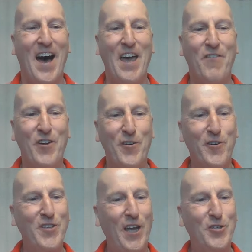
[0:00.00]
If it
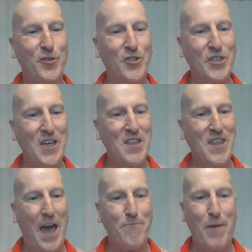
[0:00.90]
irritates your skin
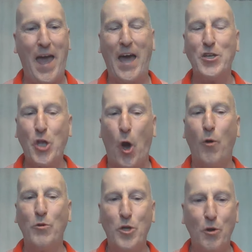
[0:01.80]
that bad,
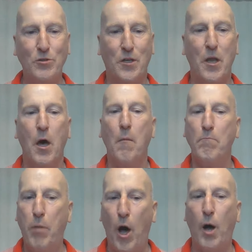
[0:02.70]
don't use it.
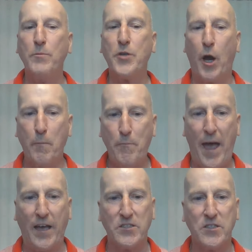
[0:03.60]
Balms are
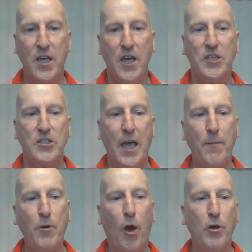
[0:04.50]
best.
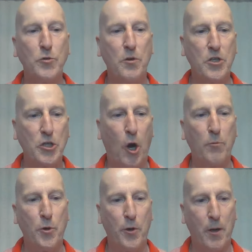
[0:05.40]
Same goes with
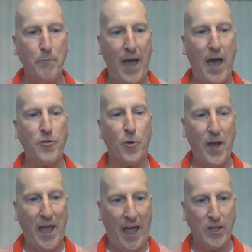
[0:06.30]
soap during a bath or
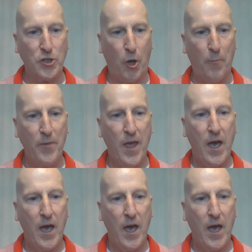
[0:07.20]
hand soap.